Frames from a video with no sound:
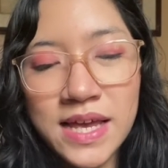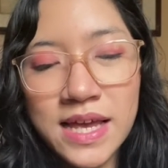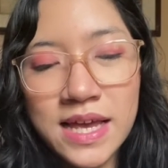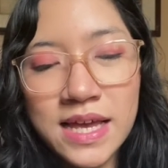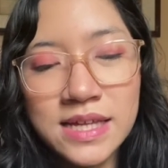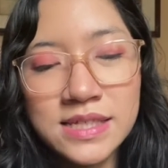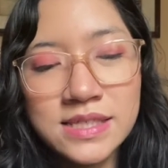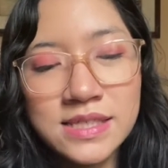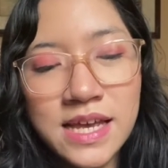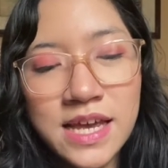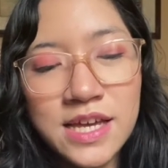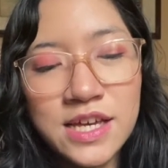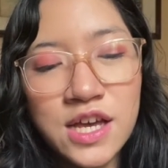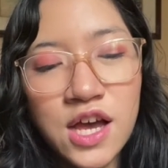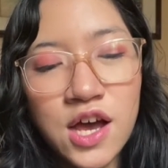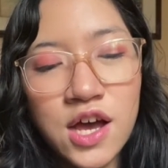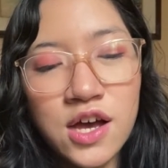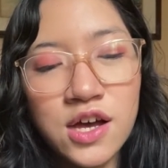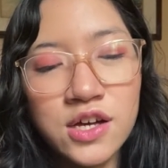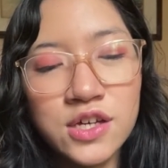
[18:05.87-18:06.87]
it's like
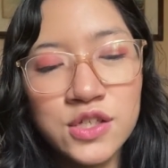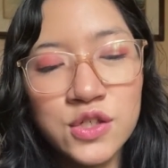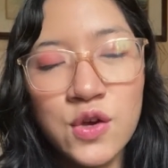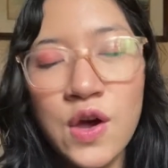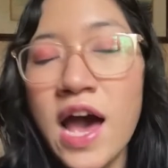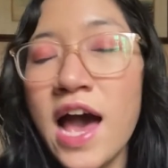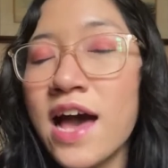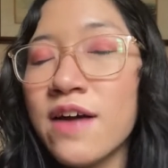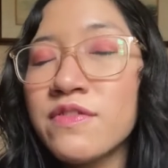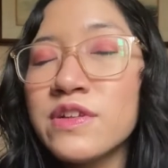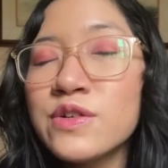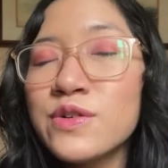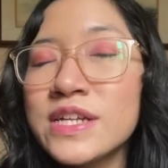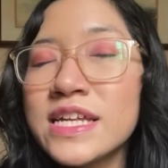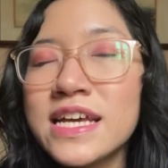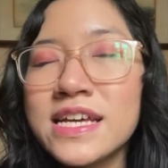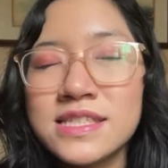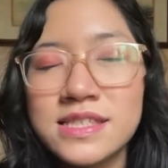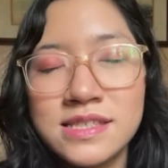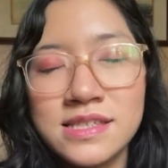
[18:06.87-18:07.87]
you haven't
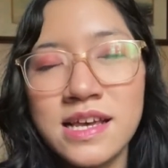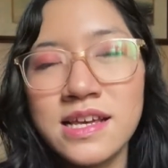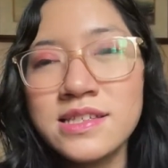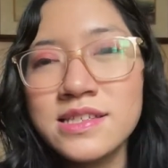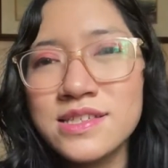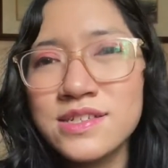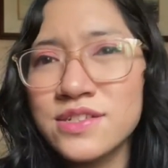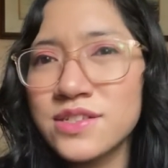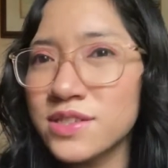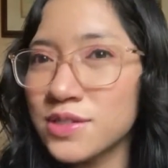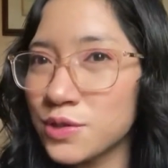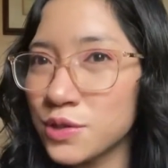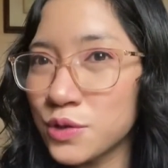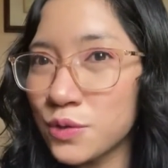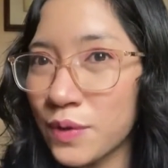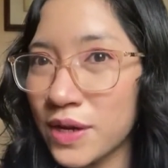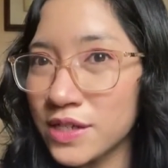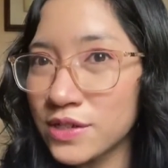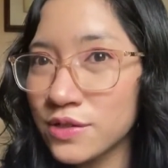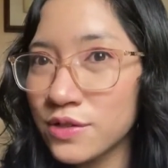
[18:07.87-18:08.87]
really assessed your
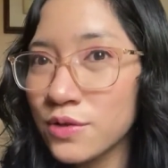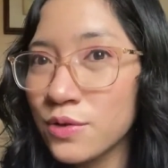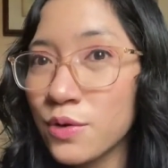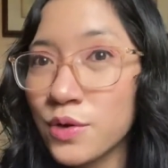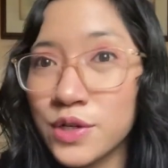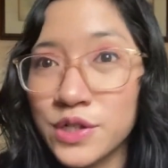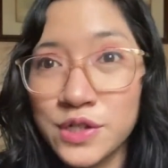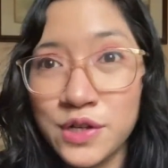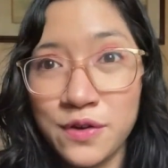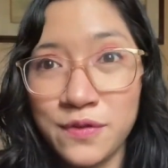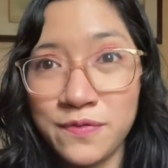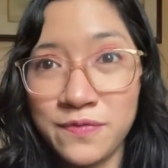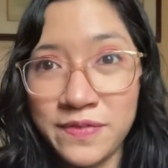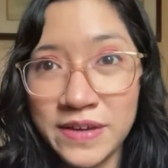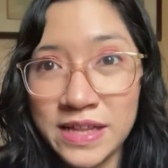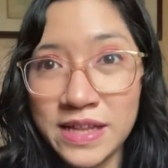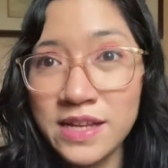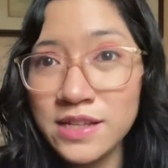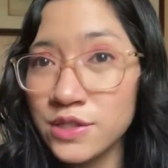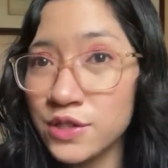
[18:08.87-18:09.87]
situation or your
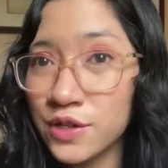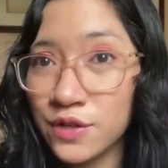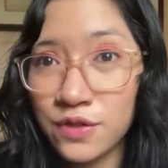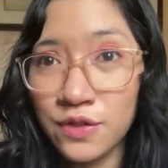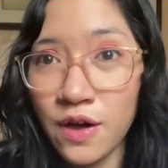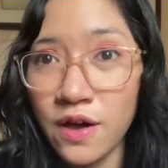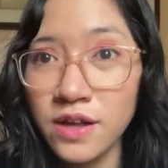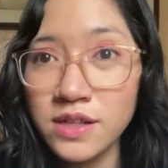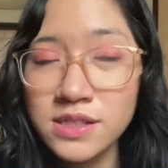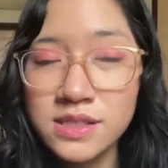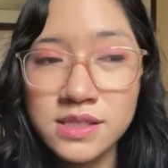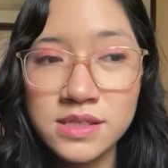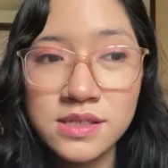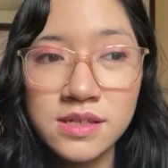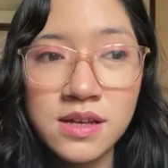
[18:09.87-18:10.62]
feelings, your thoughts.